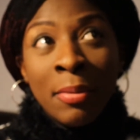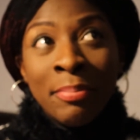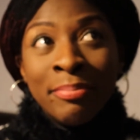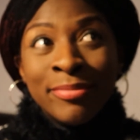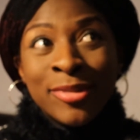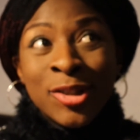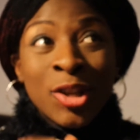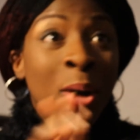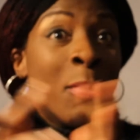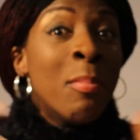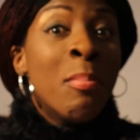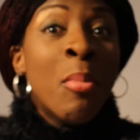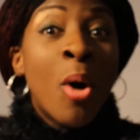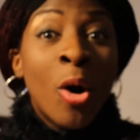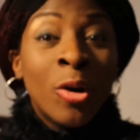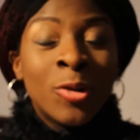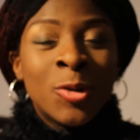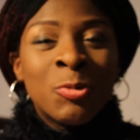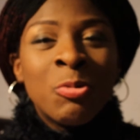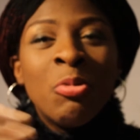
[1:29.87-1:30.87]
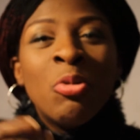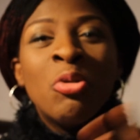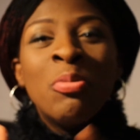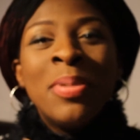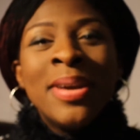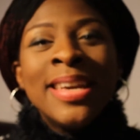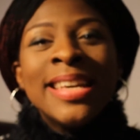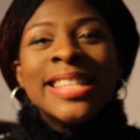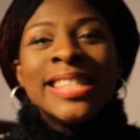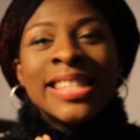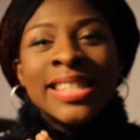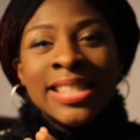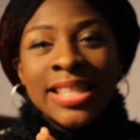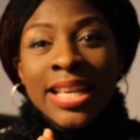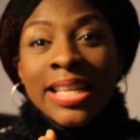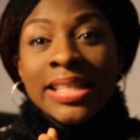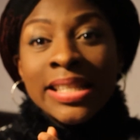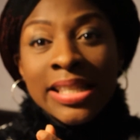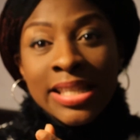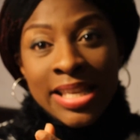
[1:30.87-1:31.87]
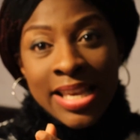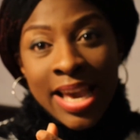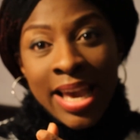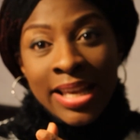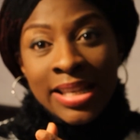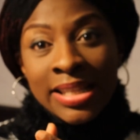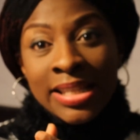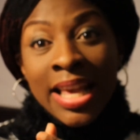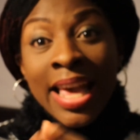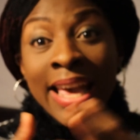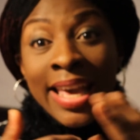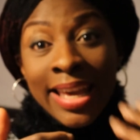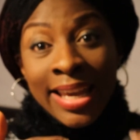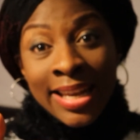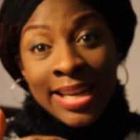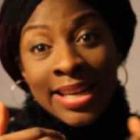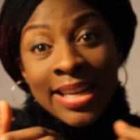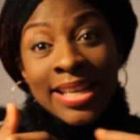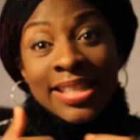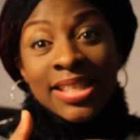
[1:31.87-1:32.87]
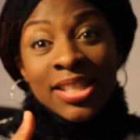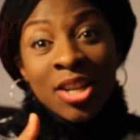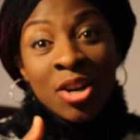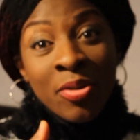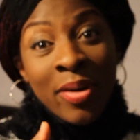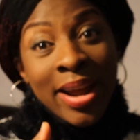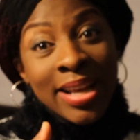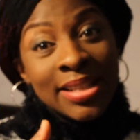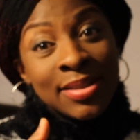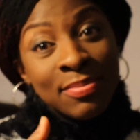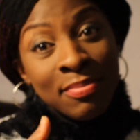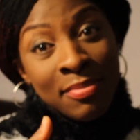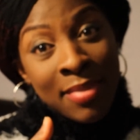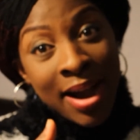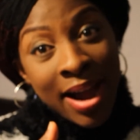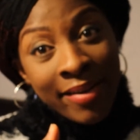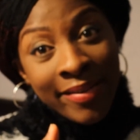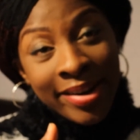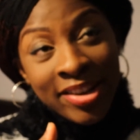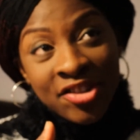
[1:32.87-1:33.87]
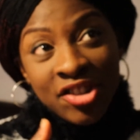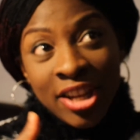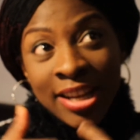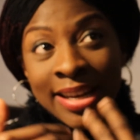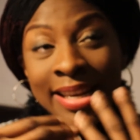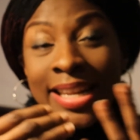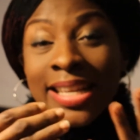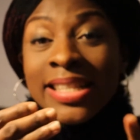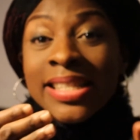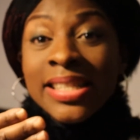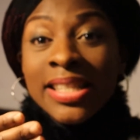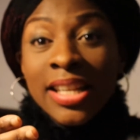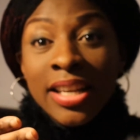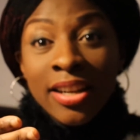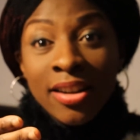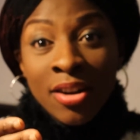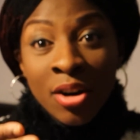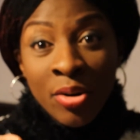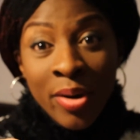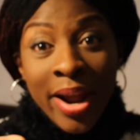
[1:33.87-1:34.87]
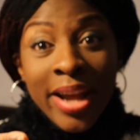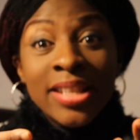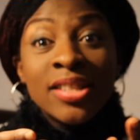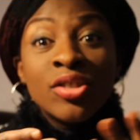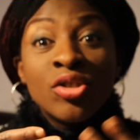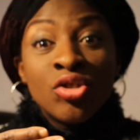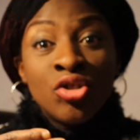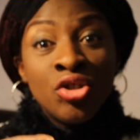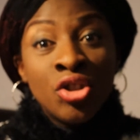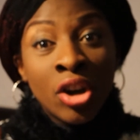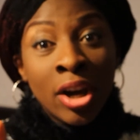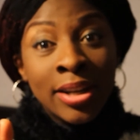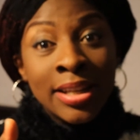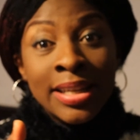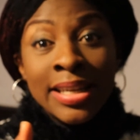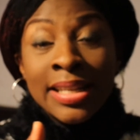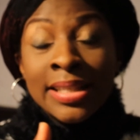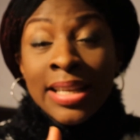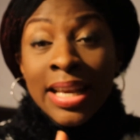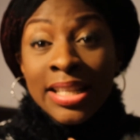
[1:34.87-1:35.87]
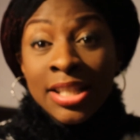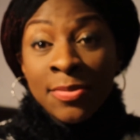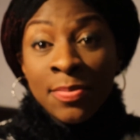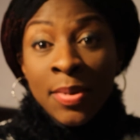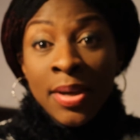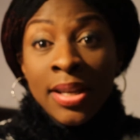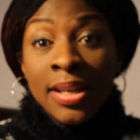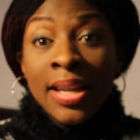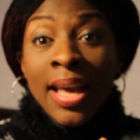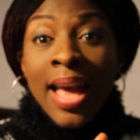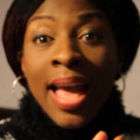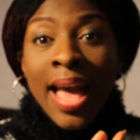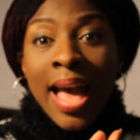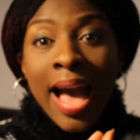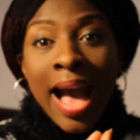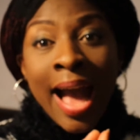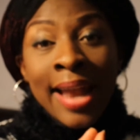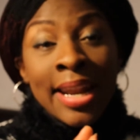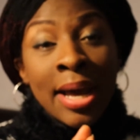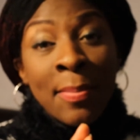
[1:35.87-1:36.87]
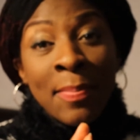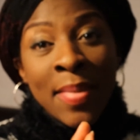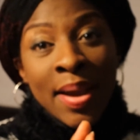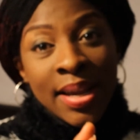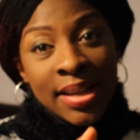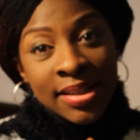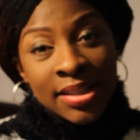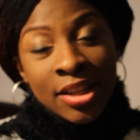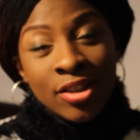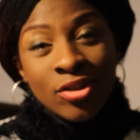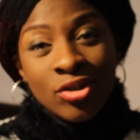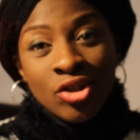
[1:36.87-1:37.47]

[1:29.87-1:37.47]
some months we will be 6 years in this great marriage, in this great journey. It has been an amazing